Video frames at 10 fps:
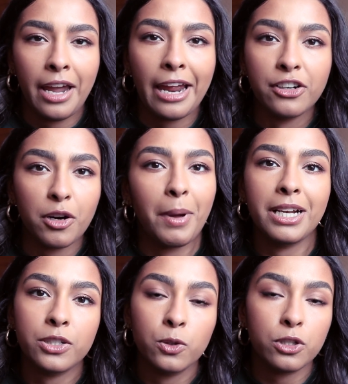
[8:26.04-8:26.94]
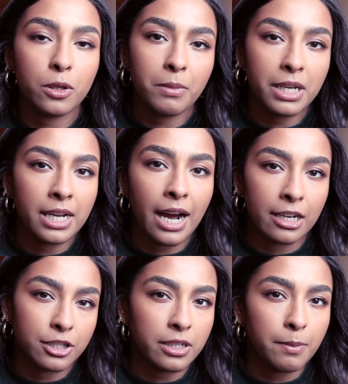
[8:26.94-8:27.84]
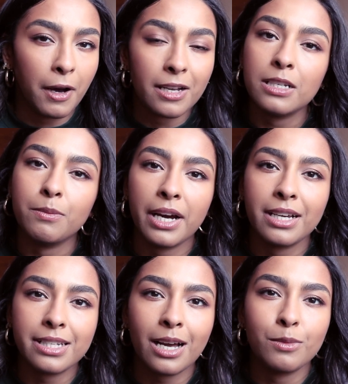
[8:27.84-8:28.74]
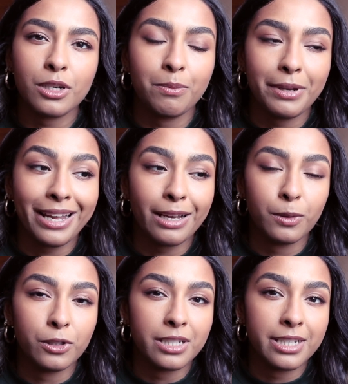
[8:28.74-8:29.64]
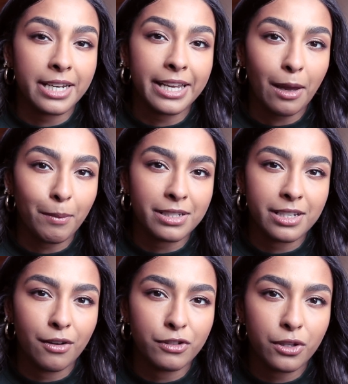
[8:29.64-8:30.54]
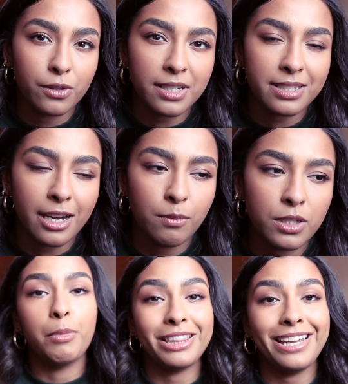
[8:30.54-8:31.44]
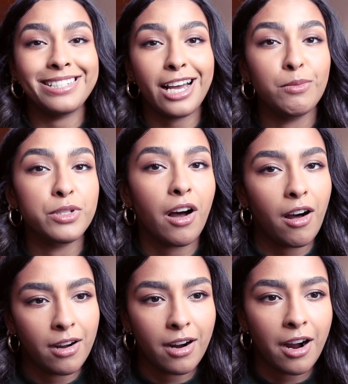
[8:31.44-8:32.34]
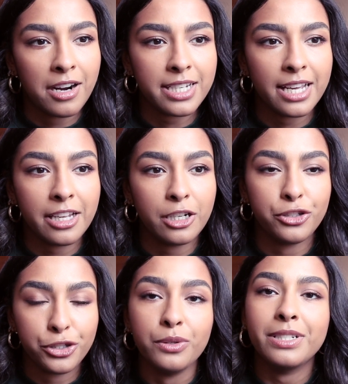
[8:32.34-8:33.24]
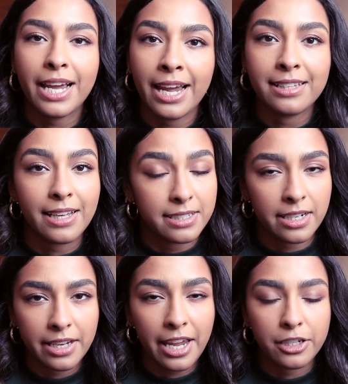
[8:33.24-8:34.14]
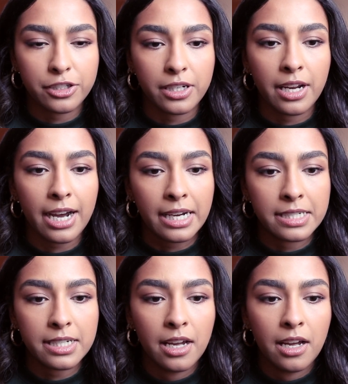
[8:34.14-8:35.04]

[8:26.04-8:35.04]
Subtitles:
incremental to me actually passing my exams and being able to dedicate myself to those exams. But the exams are hard, and they do take that dedication and